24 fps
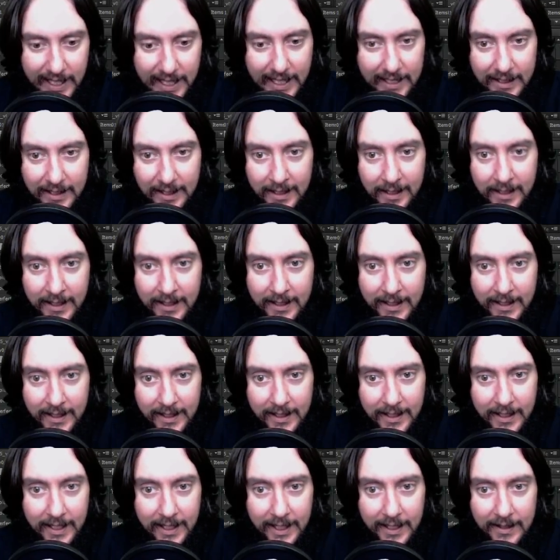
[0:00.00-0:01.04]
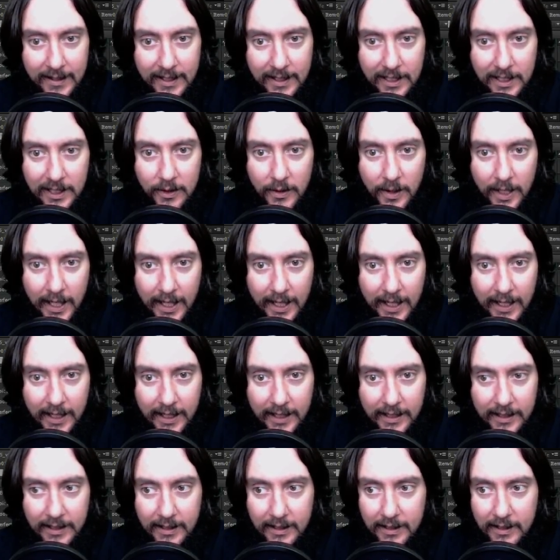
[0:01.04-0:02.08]
that, I think you
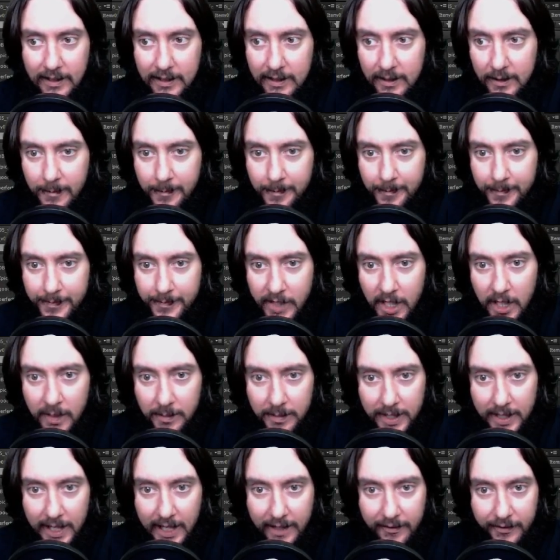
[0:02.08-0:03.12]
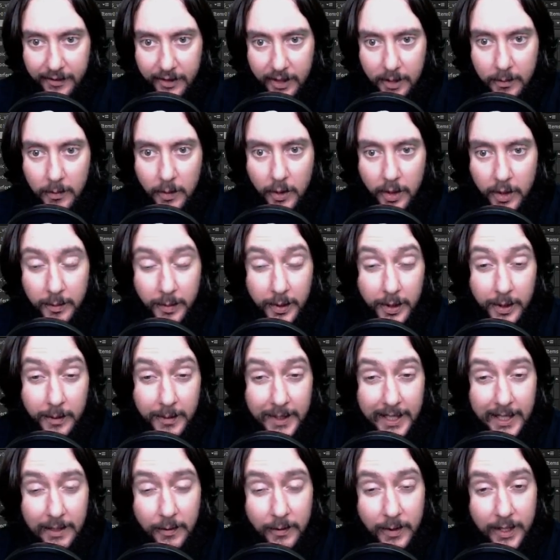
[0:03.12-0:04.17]
can apply for a more
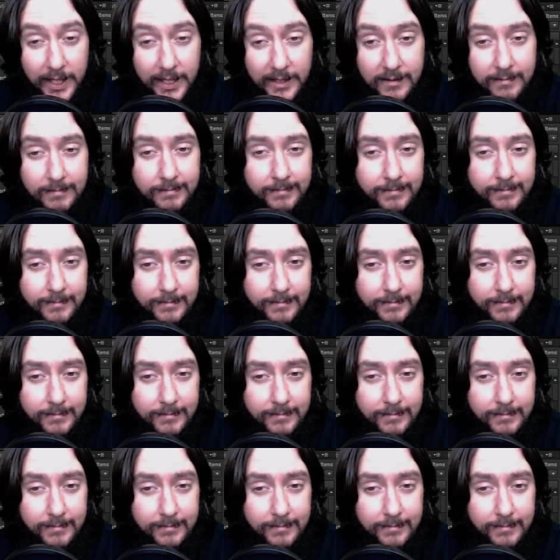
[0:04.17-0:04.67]
permanent one.